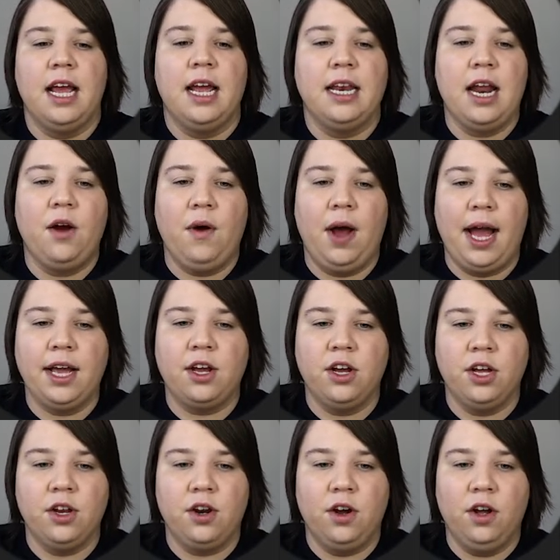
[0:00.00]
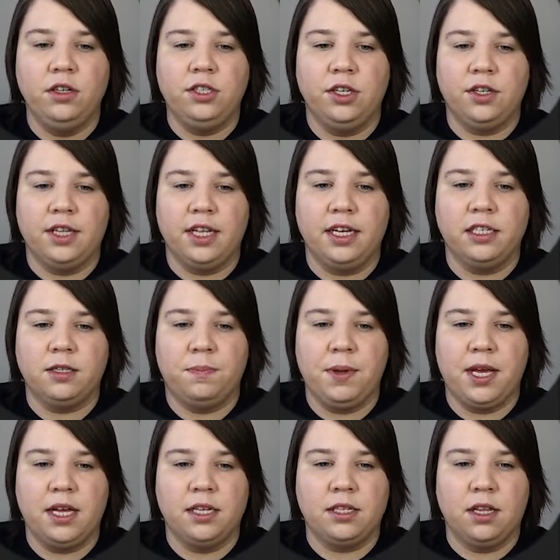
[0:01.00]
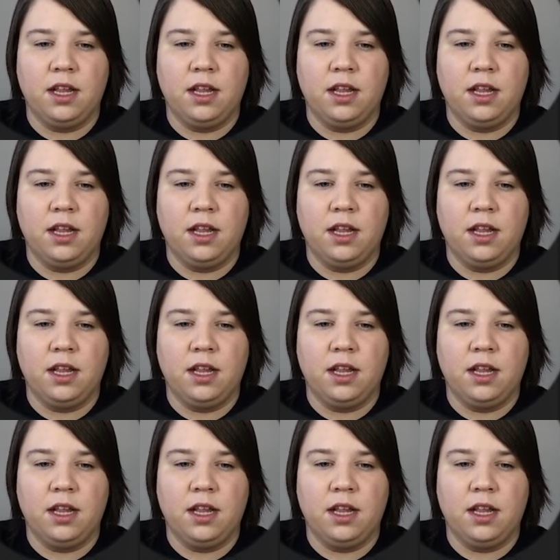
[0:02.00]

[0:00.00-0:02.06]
Now I could alter this because a